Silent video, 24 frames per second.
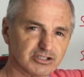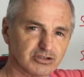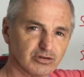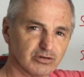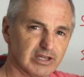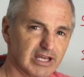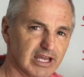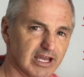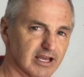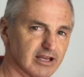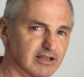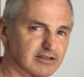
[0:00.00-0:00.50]
So
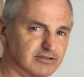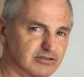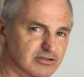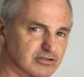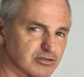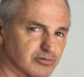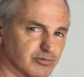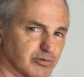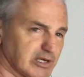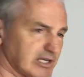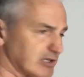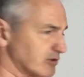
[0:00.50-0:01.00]
the answer to
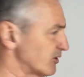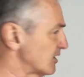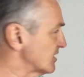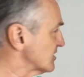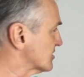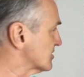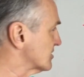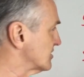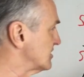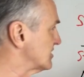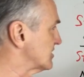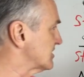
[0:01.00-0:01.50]
my
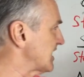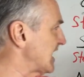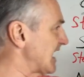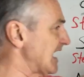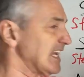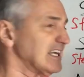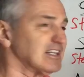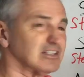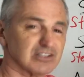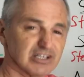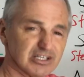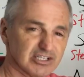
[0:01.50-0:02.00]
question is
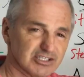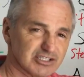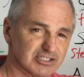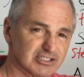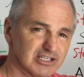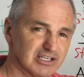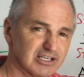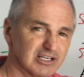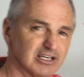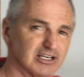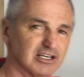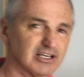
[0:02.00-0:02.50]
English.
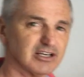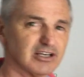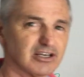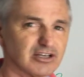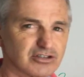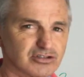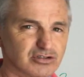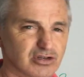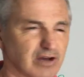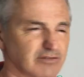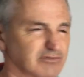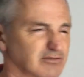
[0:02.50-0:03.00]

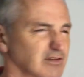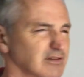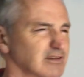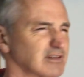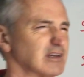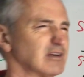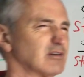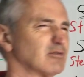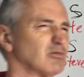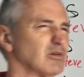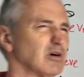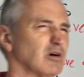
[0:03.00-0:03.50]
So I have to
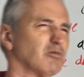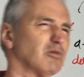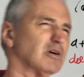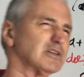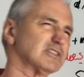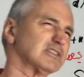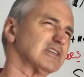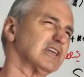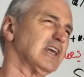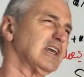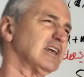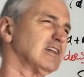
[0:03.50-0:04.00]
think, well,
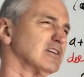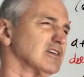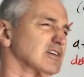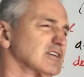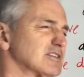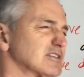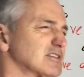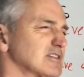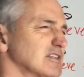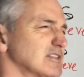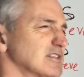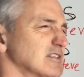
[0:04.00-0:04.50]
what's
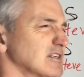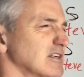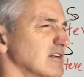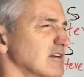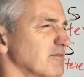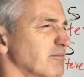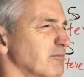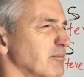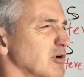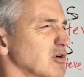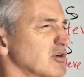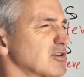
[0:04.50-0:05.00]
English? Is it
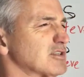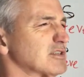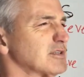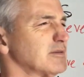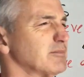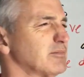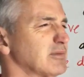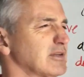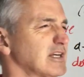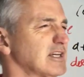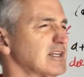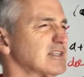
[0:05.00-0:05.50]
a person,
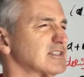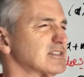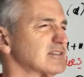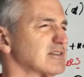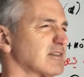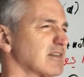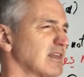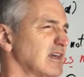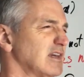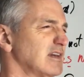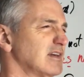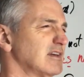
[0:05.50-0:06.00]
place,
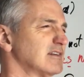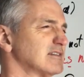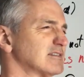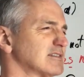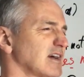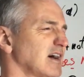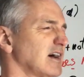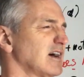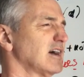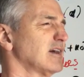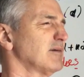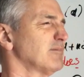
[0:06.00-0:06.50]
thing,
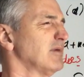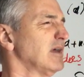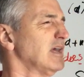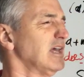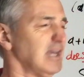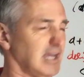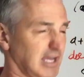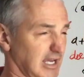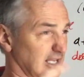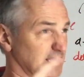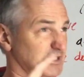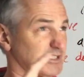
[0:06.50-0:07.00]
time?
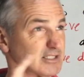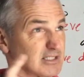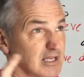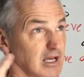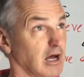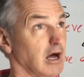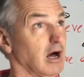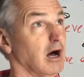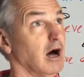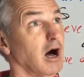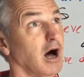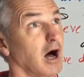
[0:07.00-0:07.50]
It's
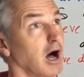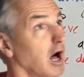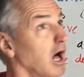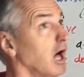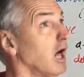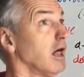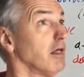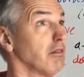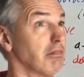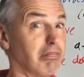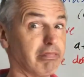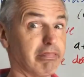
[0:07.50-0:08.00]

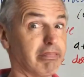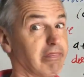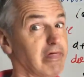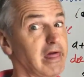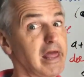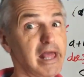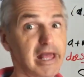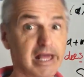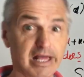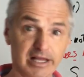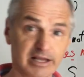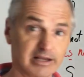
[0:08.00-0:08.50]
a
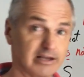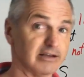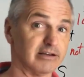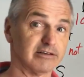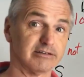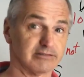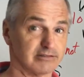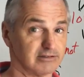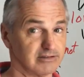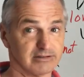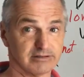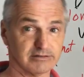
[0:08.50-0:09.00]
thing,
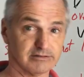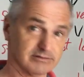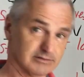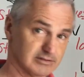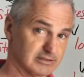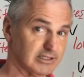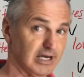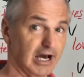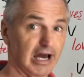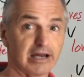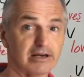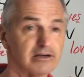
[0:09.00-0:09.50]

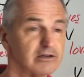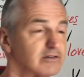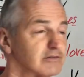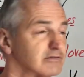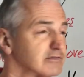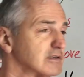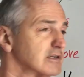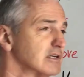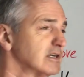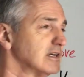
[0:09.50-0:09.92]
kind of.